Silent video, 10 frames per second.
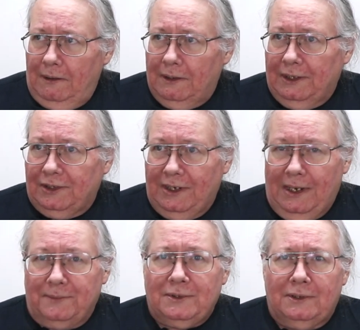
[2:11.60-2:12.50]
a lot of
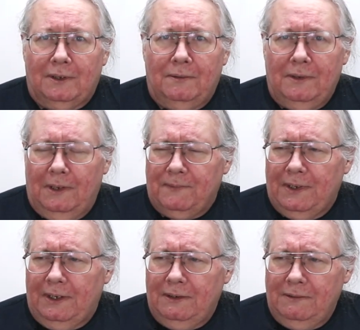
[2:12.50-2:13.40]
times, if
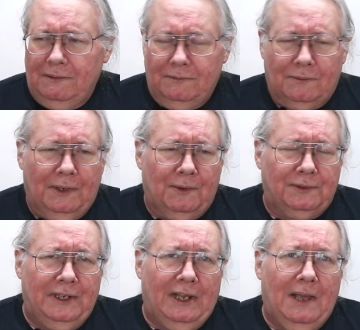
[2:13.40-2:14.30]
a
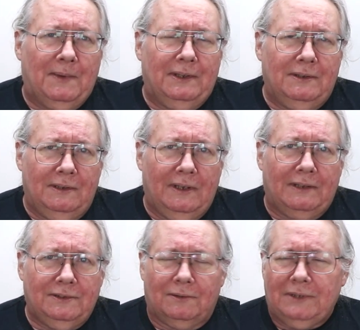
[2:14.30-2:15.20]
railroad needed to have like
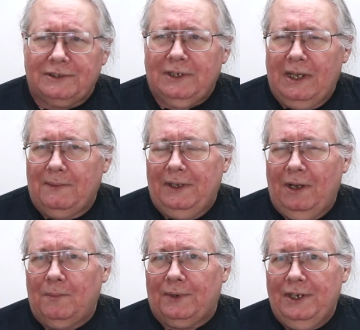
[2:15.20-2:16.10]
I said, have a
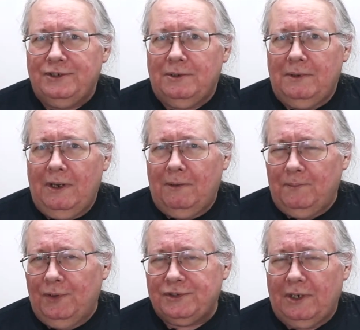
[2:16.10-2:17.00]
helper engine
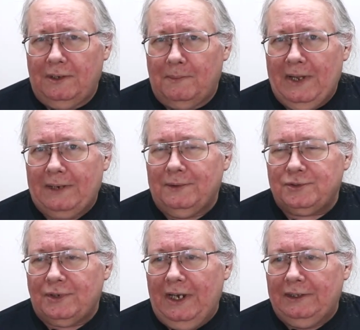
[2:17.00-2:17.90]
pushing on the back of the
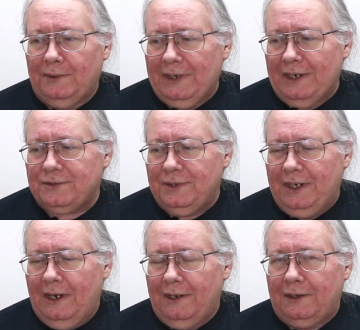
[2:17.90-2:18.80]
train, they would
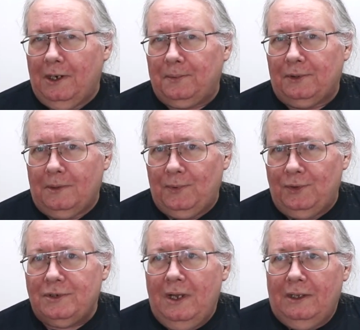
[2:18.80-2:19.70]
actually uncouple the
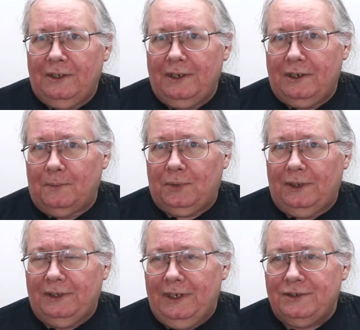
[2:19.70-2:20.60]
caboose, then couple
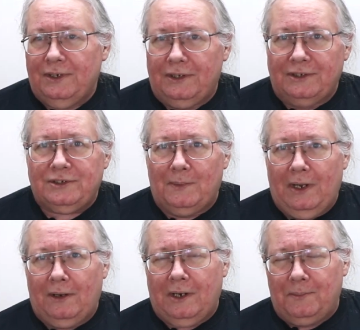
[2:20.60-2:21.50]
on the engine, and then
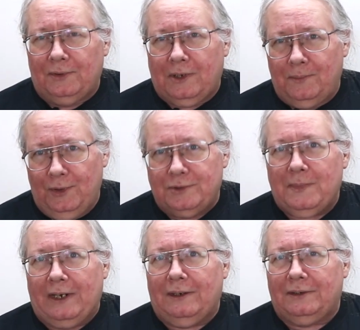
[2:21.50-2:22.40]
somehow couple the caboose
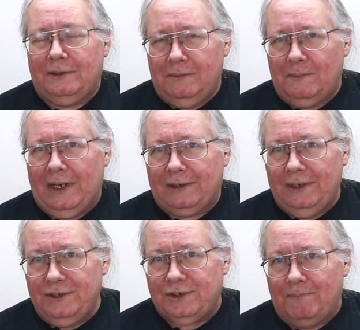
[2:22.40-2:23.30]
back on the back of
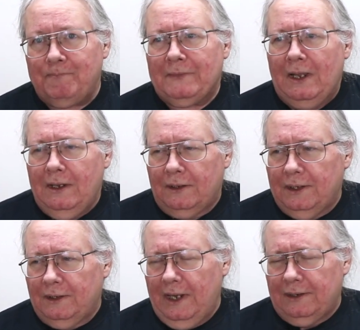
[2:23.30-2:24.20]
the engine, and
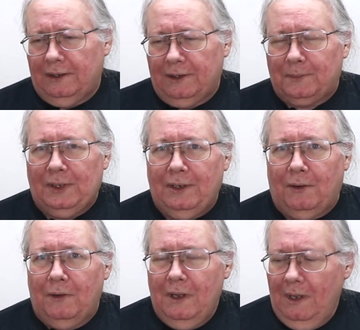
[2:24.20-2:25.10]
then head on up the
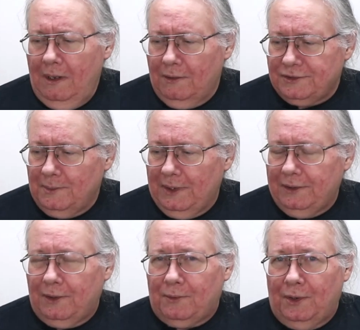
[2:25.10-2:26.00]
hill. Well, some
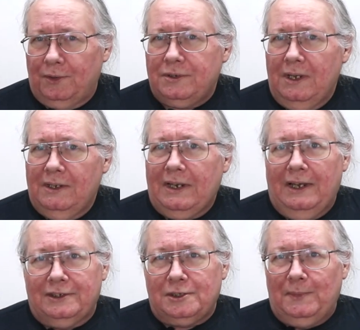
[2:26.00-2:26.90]
other roads,
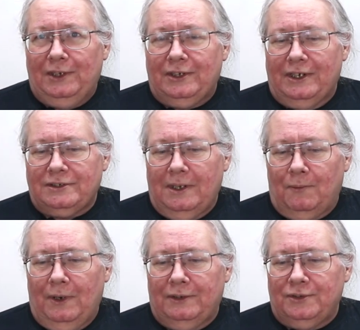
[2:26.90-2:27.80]
kind of to speed things up,
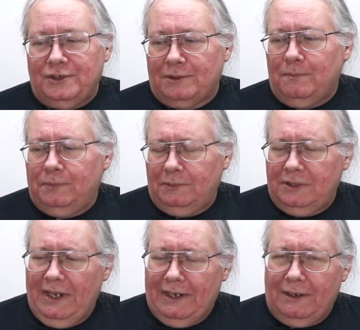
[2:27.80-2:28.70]
wanted to just
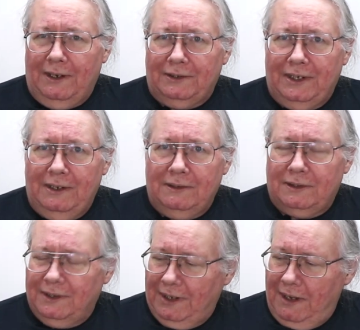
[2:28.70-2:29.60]
tack on the
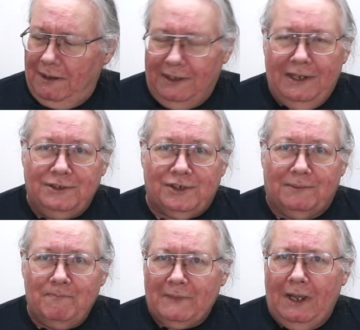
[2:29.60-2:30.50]

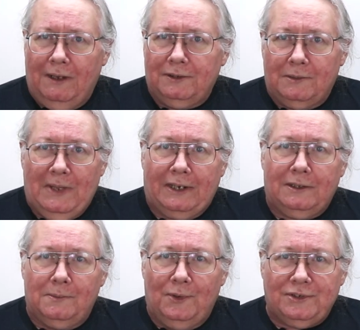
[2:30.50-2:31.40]
engine onto the back
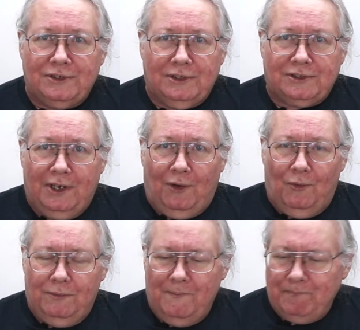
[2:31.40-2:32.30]
of the caboose and just go.